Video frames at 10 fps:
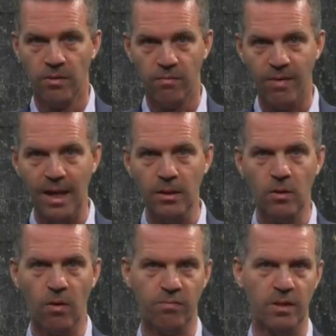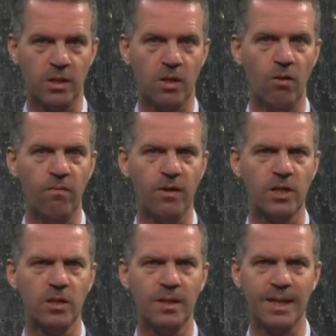The value of this
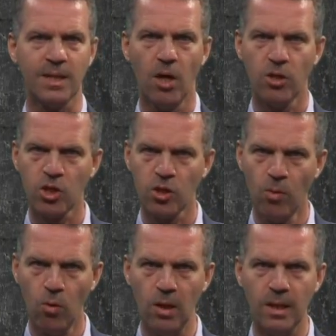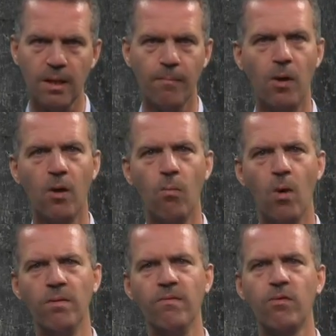coefficient is smaller than
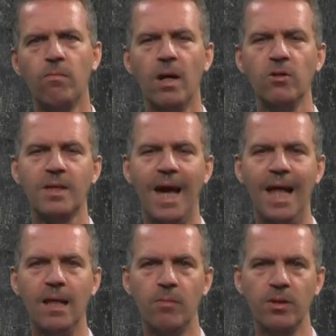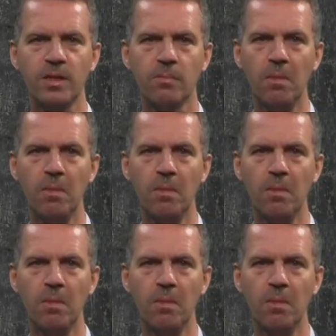1 for most elements,